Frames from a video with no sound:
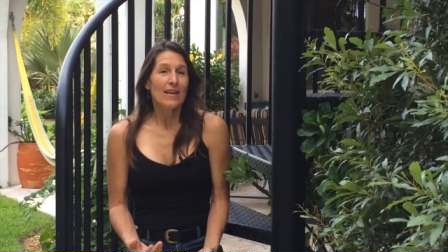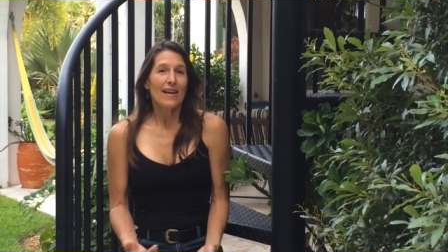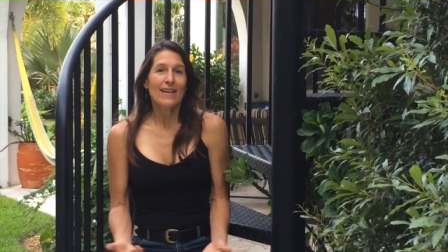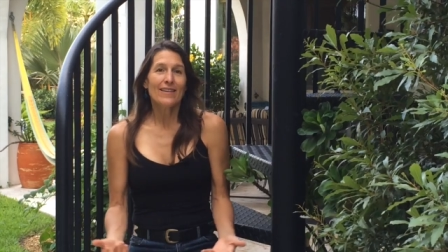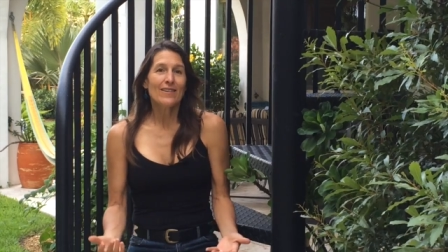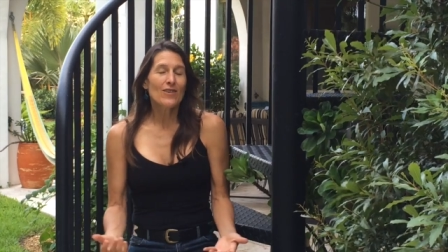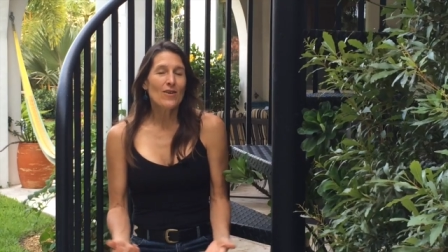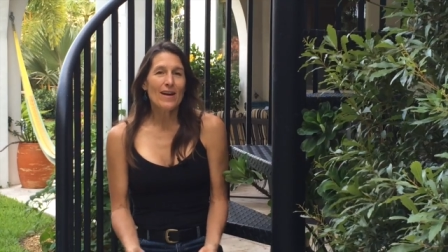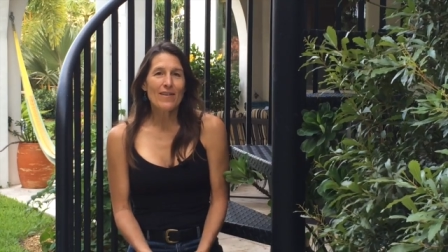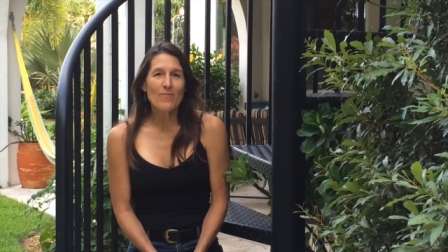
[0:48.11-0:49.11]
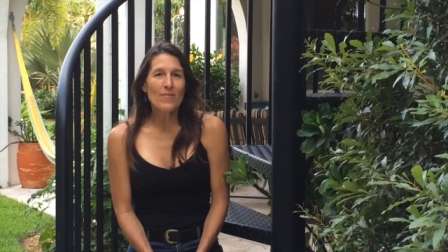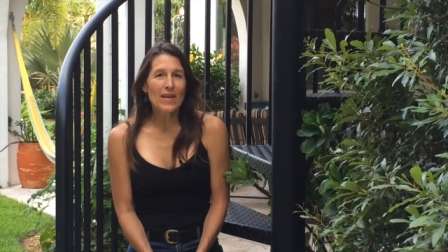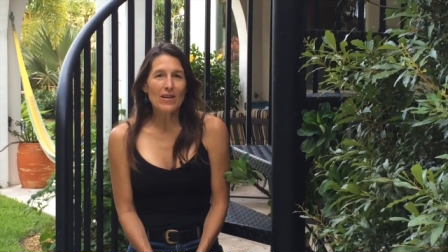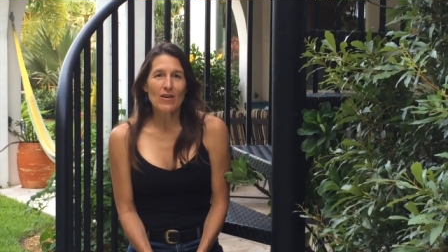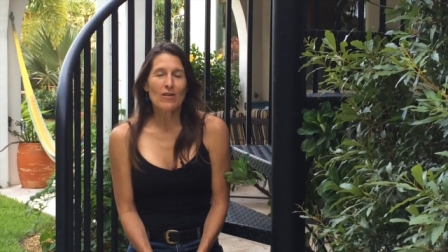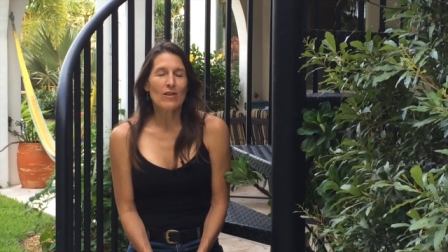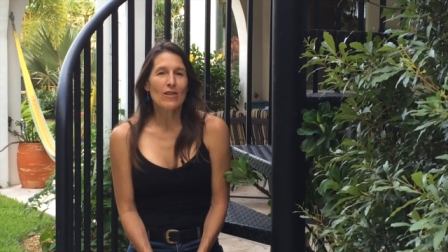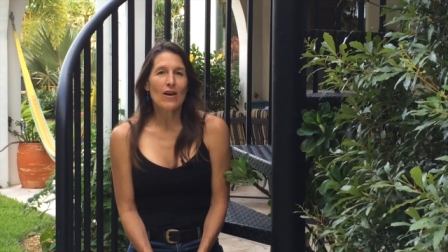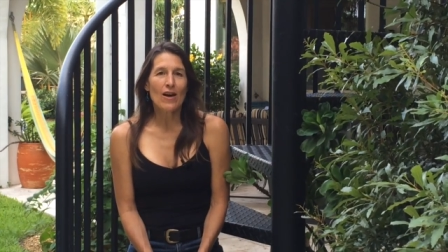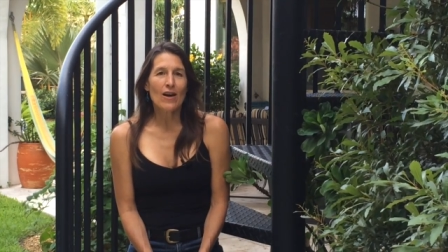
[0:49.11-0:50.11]
And you know, I've made a
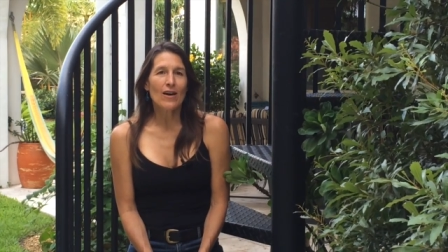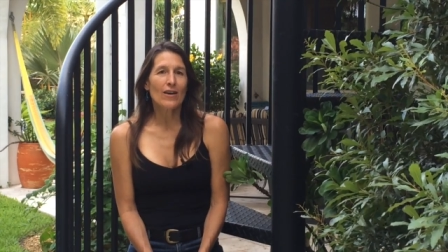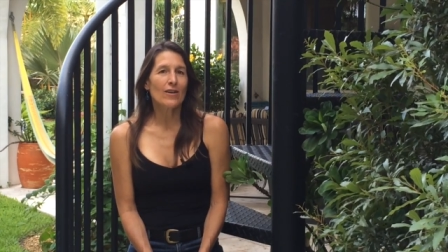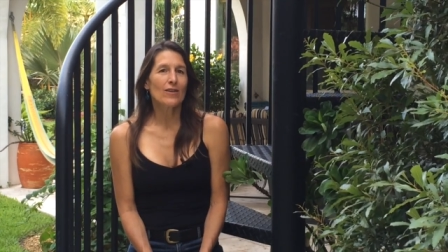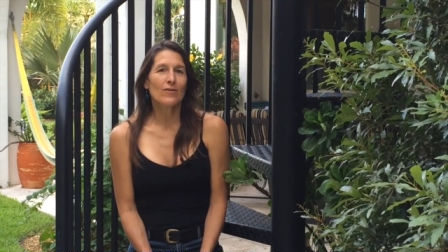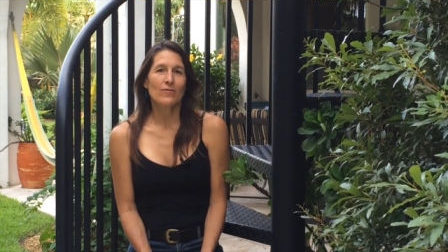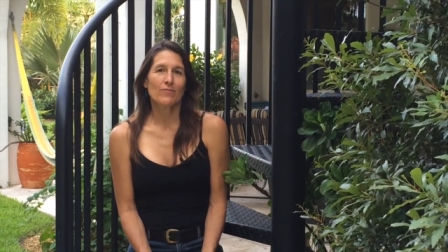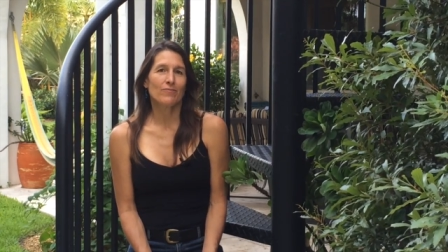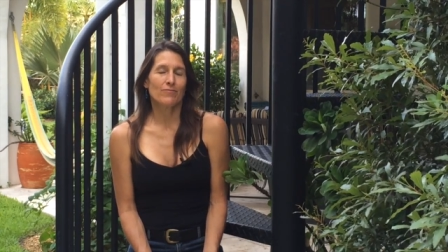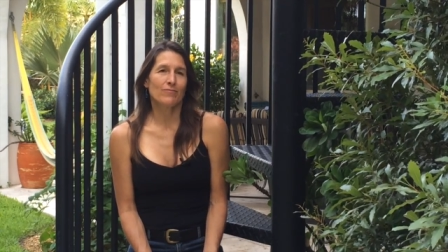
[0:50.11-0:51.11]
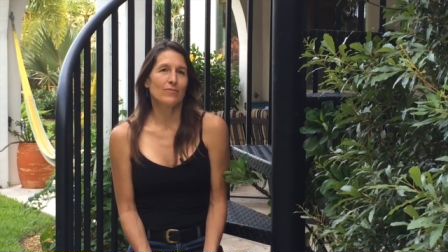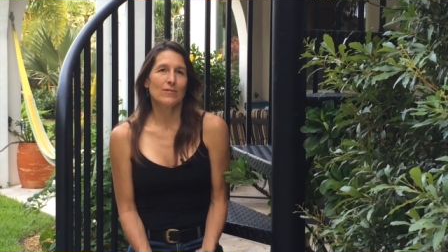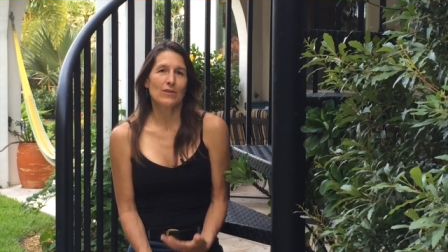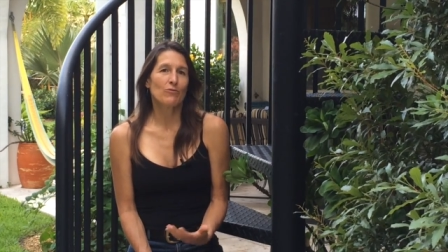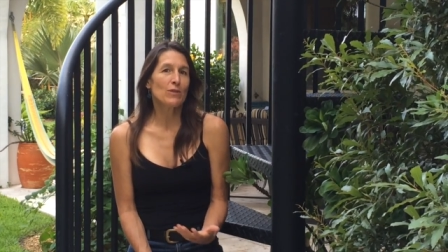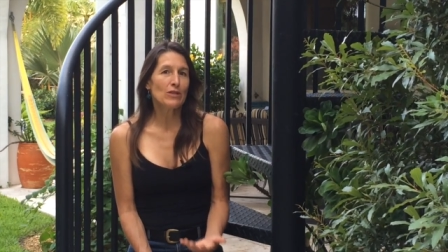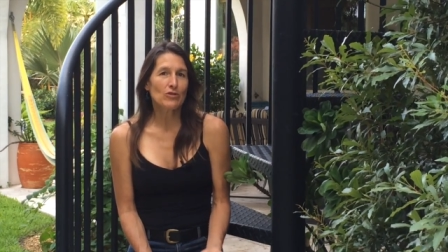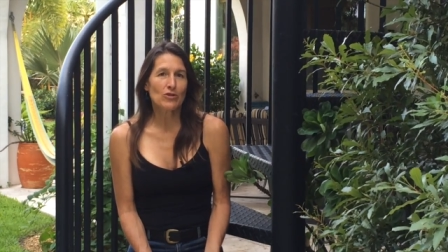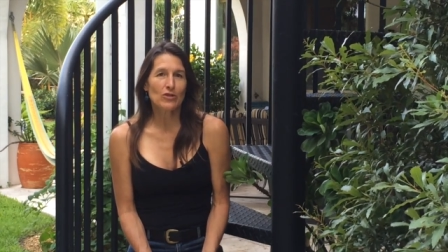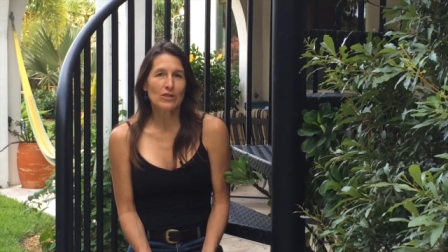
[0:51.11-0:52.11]
lot of
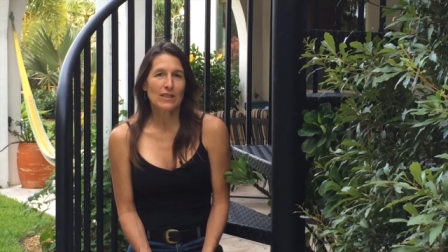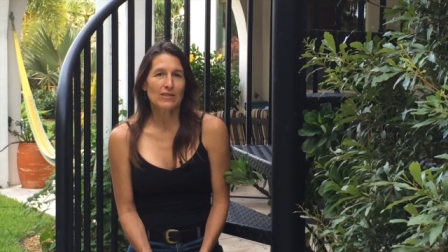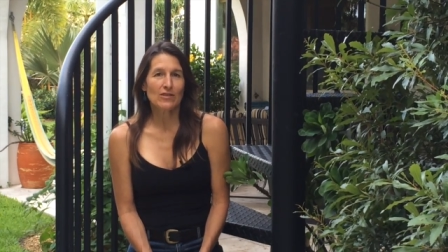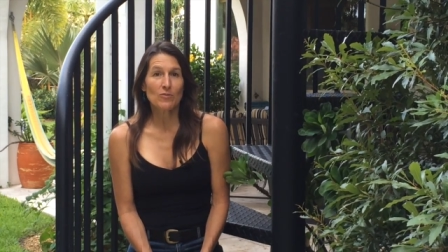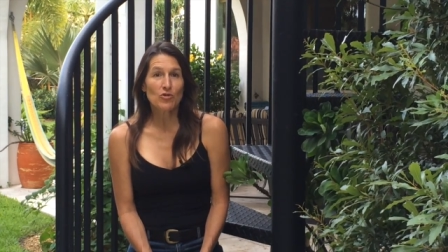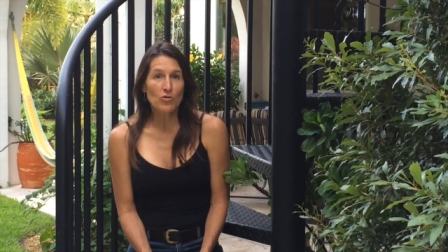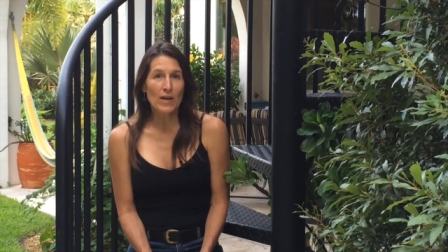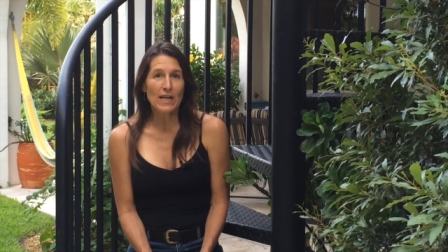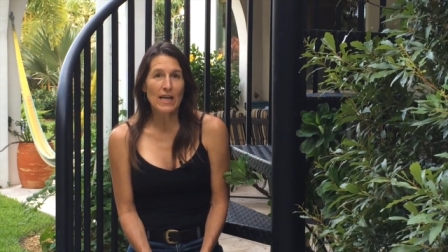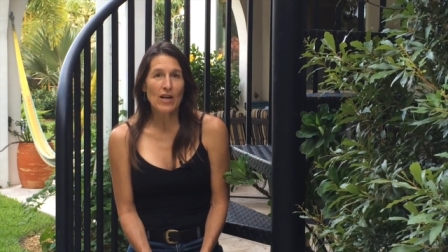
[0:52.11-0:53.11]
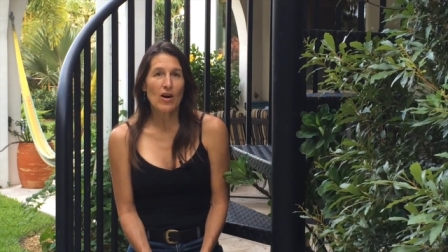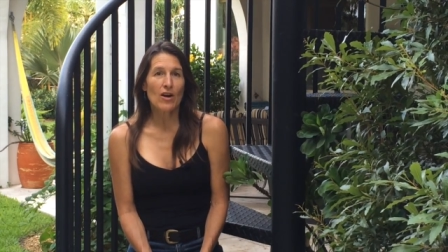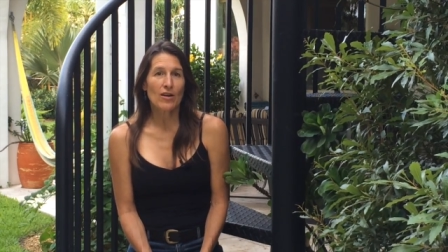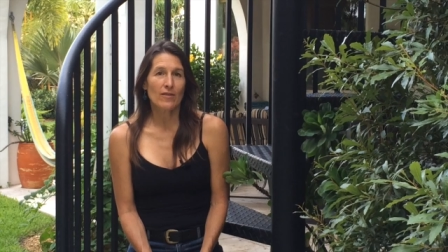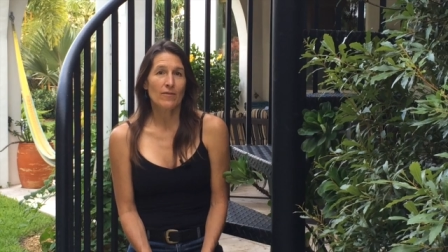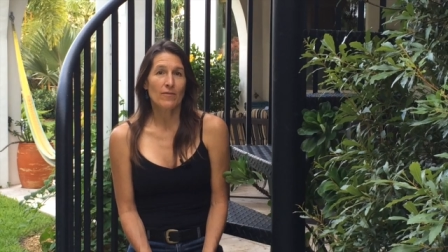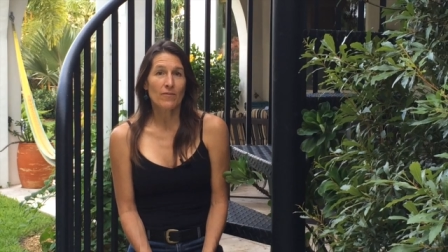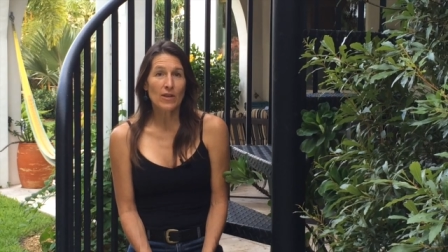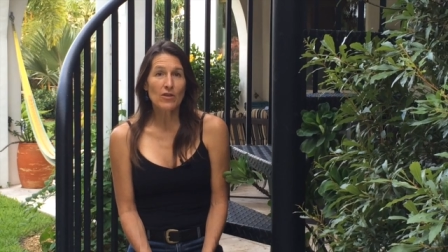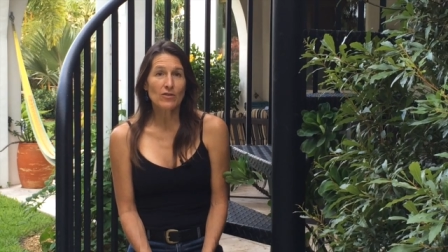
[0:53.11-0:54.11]
research and some training on
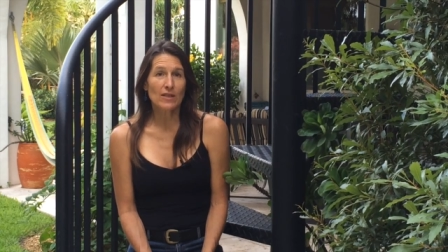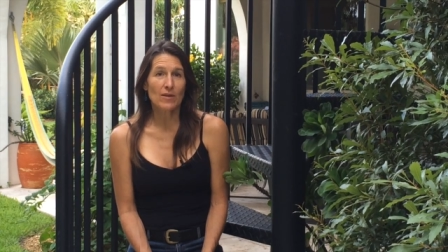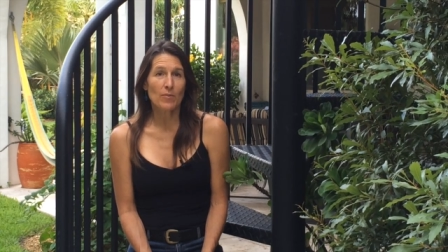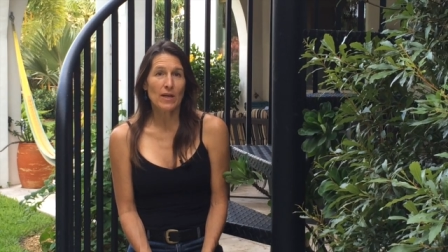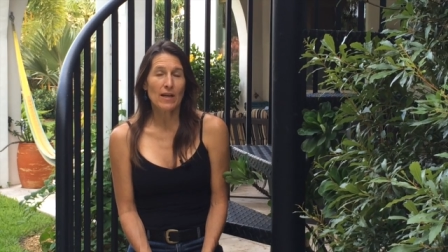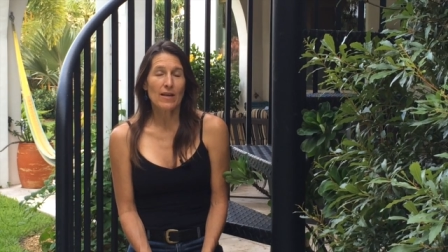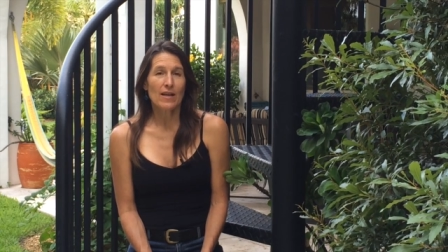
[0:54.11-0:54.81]
videotaping,